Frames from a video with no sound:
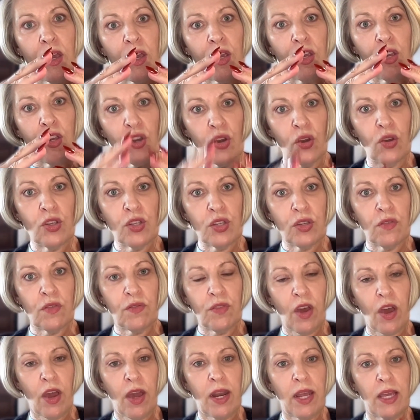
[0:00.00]
use of
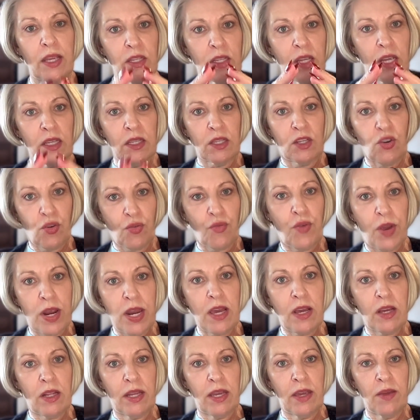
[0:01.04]
that is
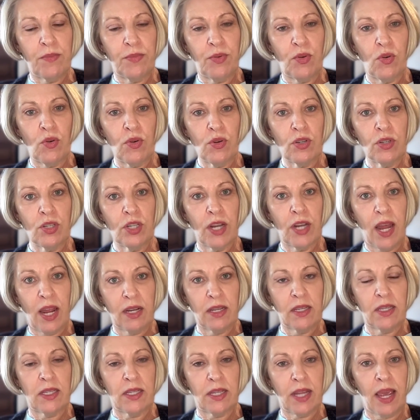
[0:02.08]
critically important, and
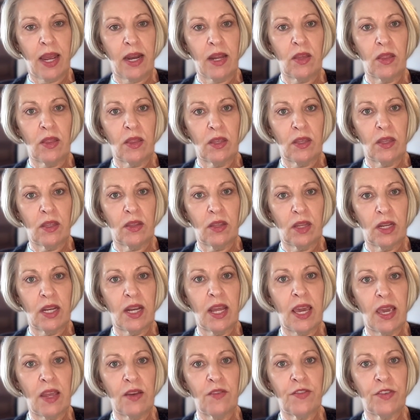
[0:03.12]
understanding the
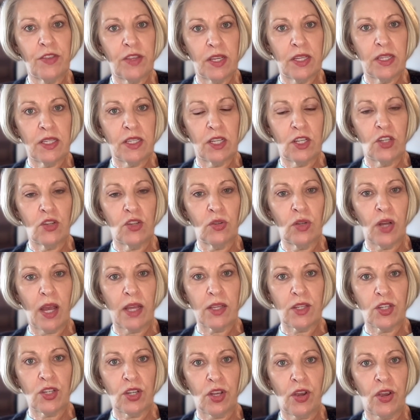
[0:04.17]
need for these digital
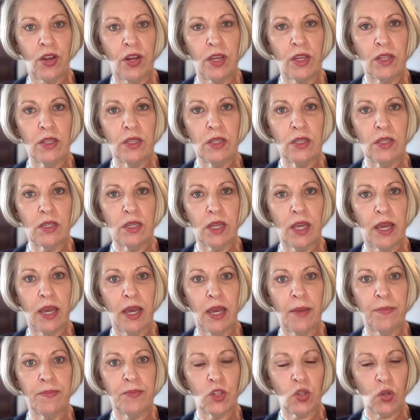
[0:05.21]
custodians.
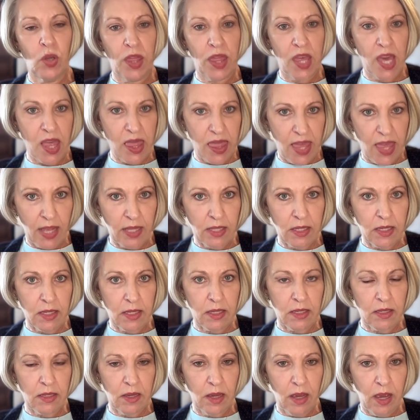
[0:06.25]
So I think
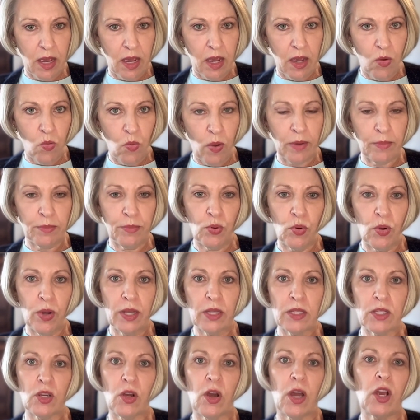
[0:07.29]
that's one
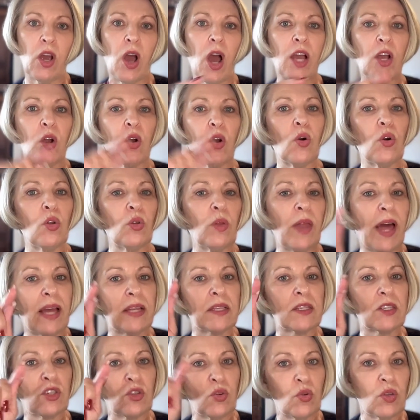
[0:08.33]
point. So I call
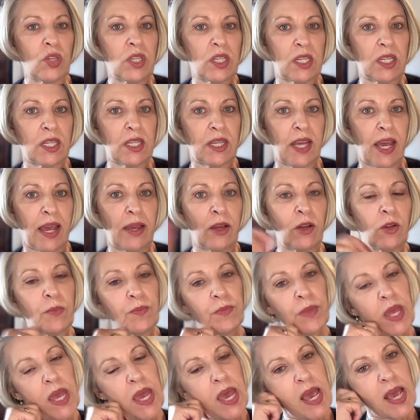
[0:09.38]
that source to sale.
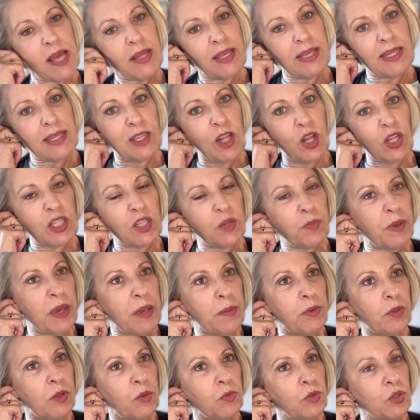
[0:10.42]
There's lots of
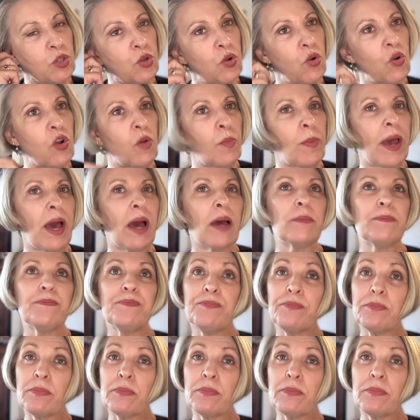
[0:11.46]
people that will talk about